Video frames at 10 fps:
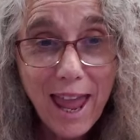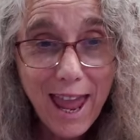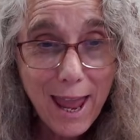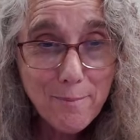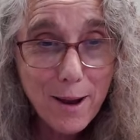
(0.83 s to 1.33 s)

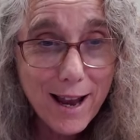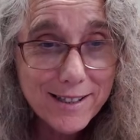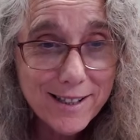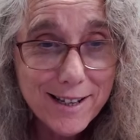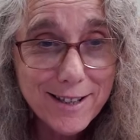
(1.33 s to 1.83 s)
Hey
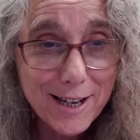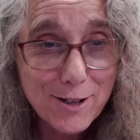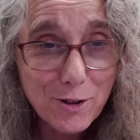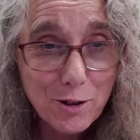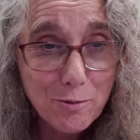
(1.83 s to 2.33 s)
Pisces,
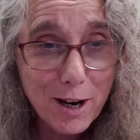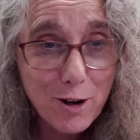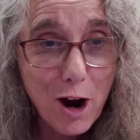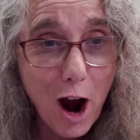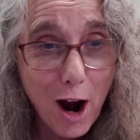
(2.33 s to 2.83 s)
here's 3
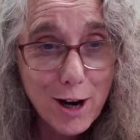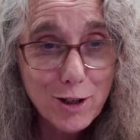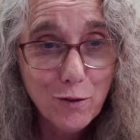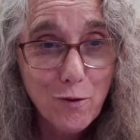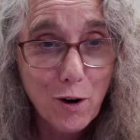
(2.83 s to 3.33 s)

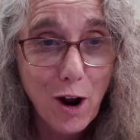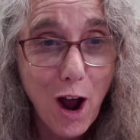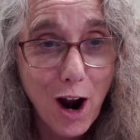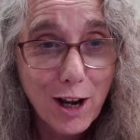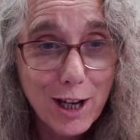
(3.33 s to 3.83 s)
cards for
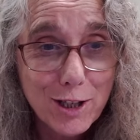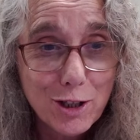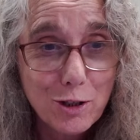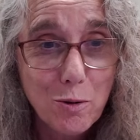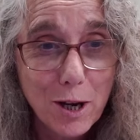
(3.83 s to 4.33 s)

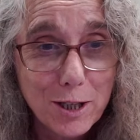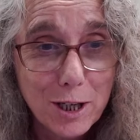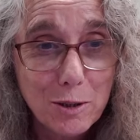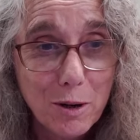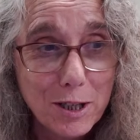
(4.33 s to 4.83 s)
August
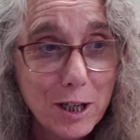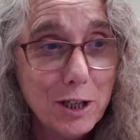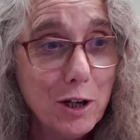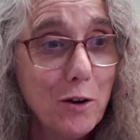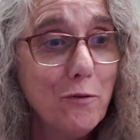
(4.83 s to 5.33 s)

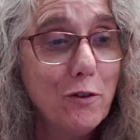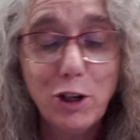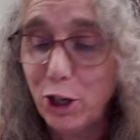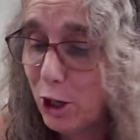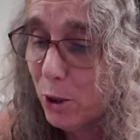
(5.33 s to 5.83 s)
2022 for
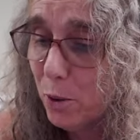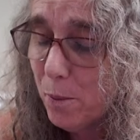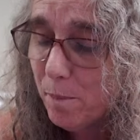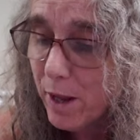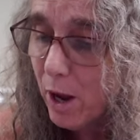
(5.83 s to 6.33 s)

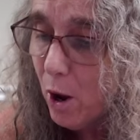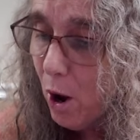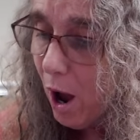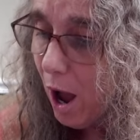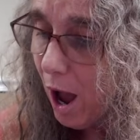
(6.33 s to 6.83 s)
you.
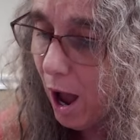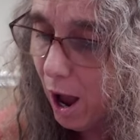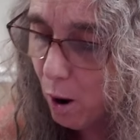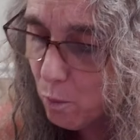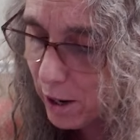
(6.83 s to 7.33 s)

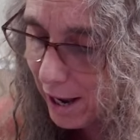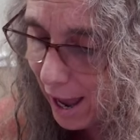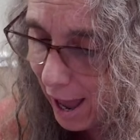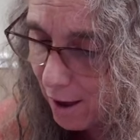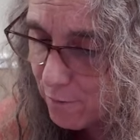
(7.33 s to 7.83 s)
We
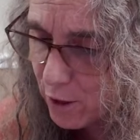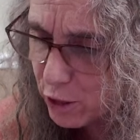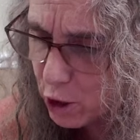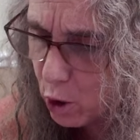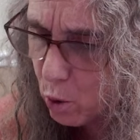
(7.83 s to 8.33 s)

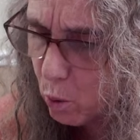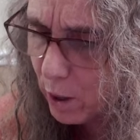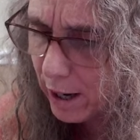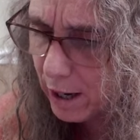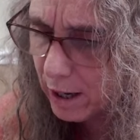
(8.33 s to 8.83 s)
have the
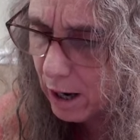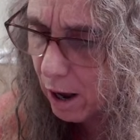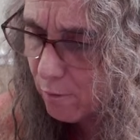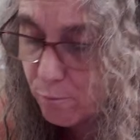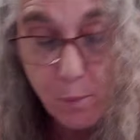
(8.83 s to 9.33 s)
Queen
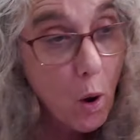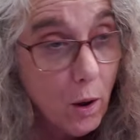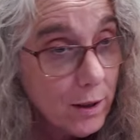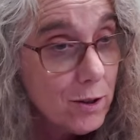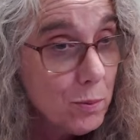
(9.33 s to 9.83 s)
of
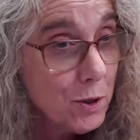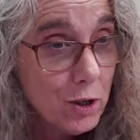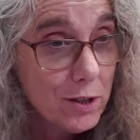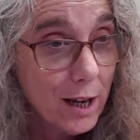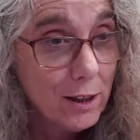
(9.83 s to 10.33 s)
Bolts,
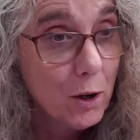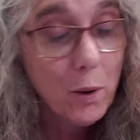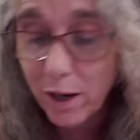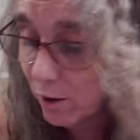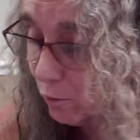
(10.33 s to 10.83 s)
which is like the
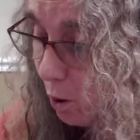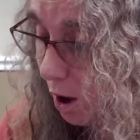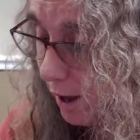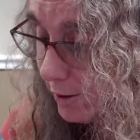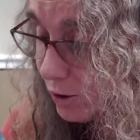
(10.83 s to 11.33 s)
Queen of
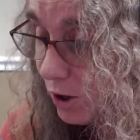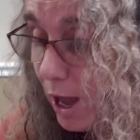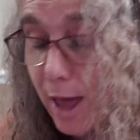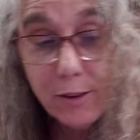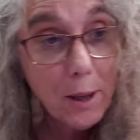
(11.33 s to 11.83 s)
Wands,
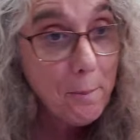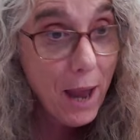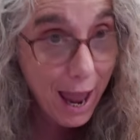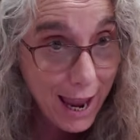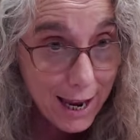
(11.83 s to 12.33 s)
the
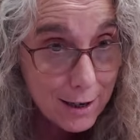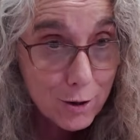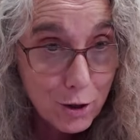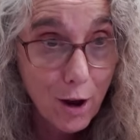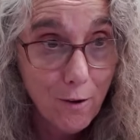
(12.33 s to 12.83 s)

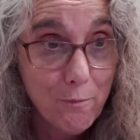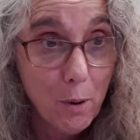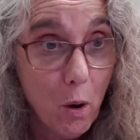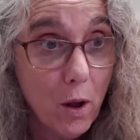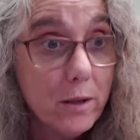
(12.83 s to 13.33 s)
Page of
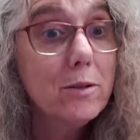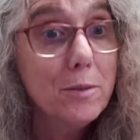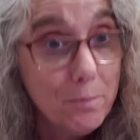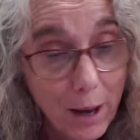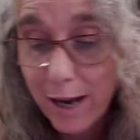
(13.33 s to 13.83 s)

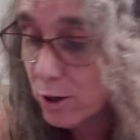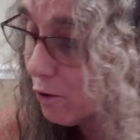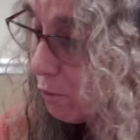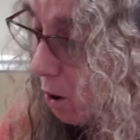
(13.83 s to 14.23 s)
Bolts, Page of